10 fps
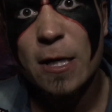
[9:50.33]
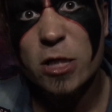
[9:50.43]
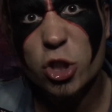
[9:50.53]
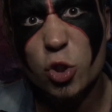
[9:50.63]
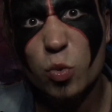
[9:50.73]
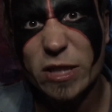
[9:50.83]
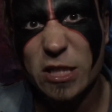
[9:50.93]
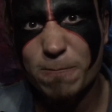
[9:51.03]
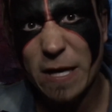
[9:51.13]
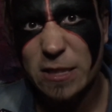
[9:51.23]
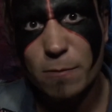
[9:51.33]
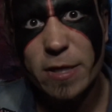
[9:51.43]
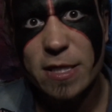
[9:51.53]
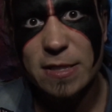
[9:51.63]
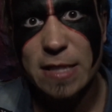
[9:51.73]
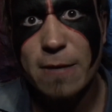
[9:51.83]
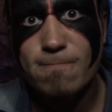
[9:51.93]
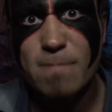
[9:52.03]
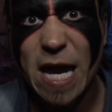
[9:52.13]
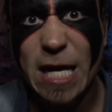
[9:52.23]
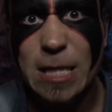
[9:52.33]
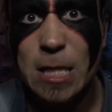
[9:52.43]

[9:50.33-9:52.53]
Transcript: do you expect to be the same man?